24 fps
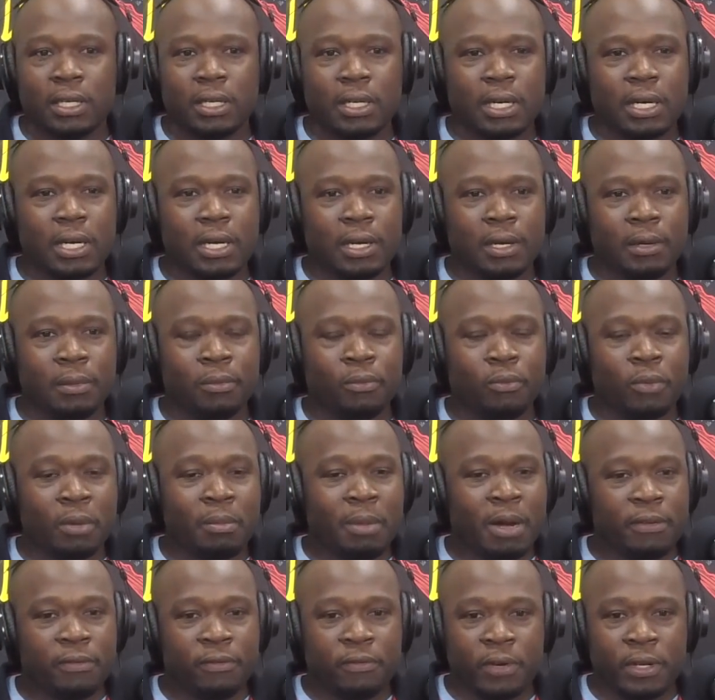One of
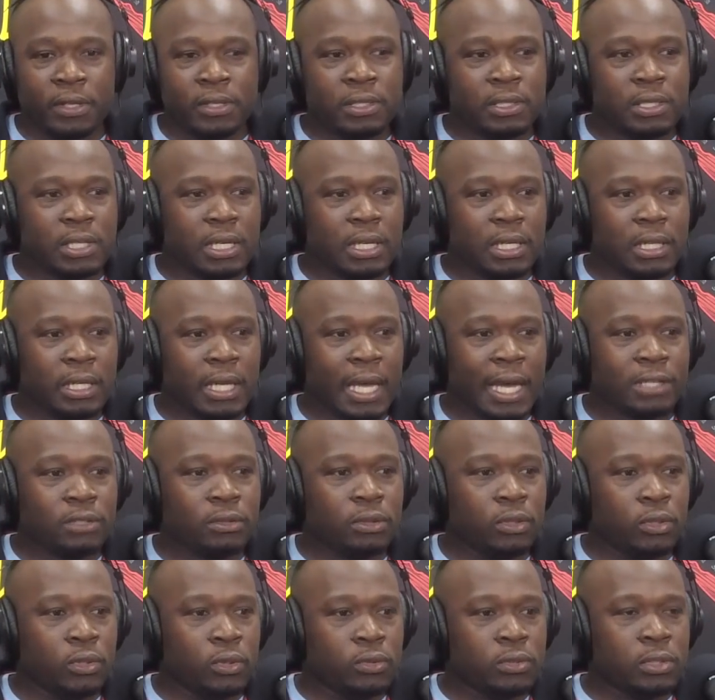my friends, they
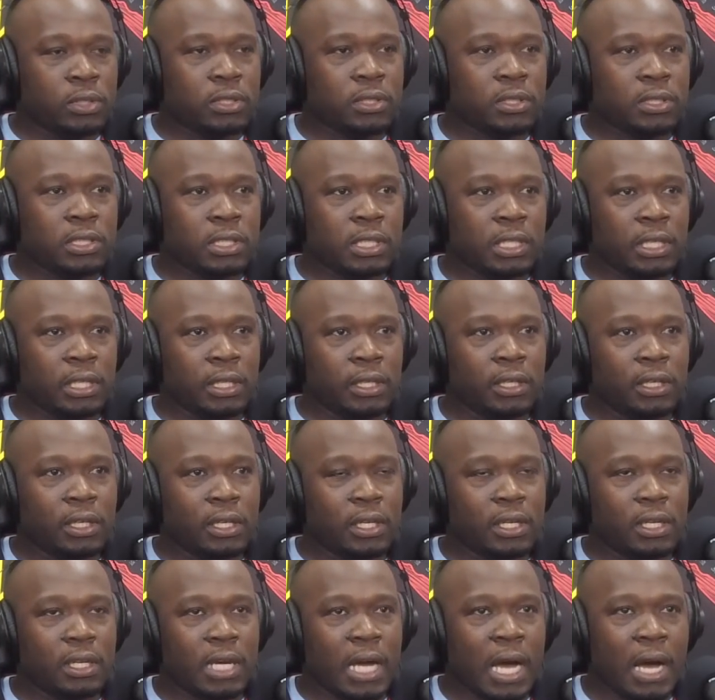actually use it to see
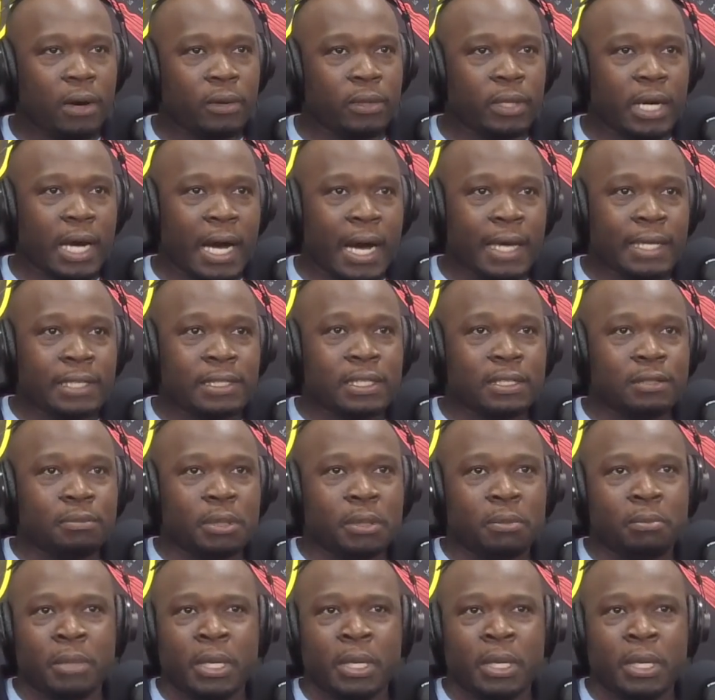how the ice has been